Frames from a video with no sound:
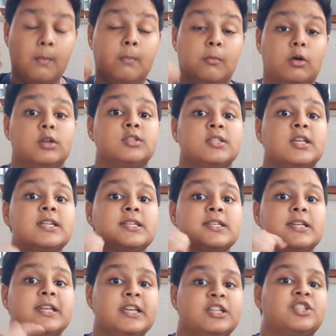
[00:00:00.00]
Mosses,
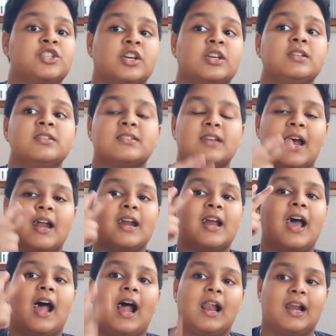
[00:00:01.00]
lichens, and
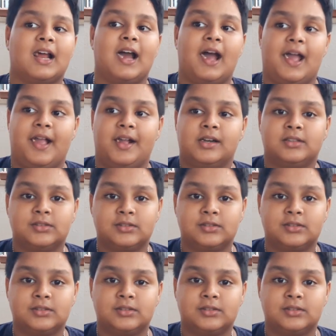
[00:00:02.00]
algae.